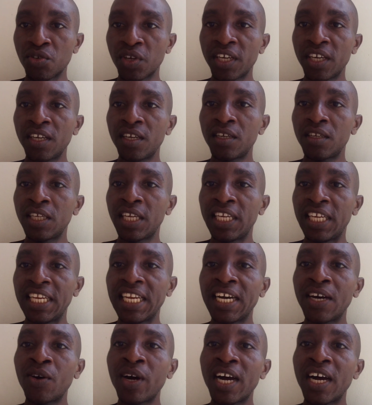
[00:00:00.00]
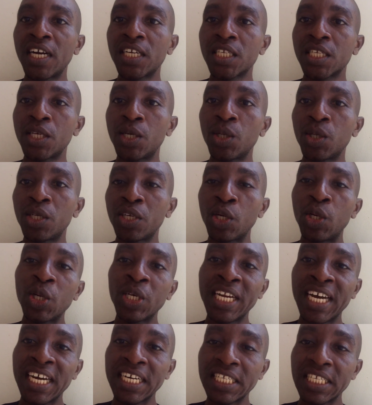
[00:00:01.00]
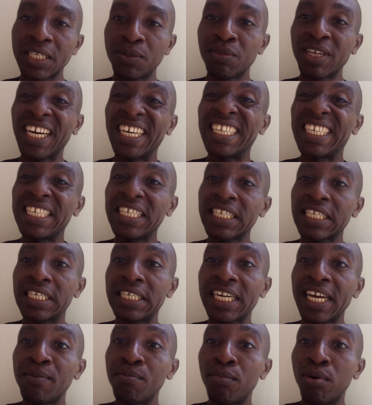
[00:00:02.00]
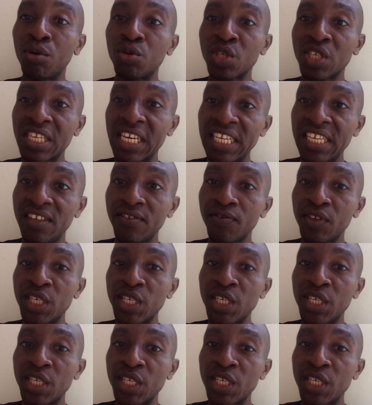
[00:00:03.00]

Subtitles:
Okay, he now asked God asked him, can these dry bones live?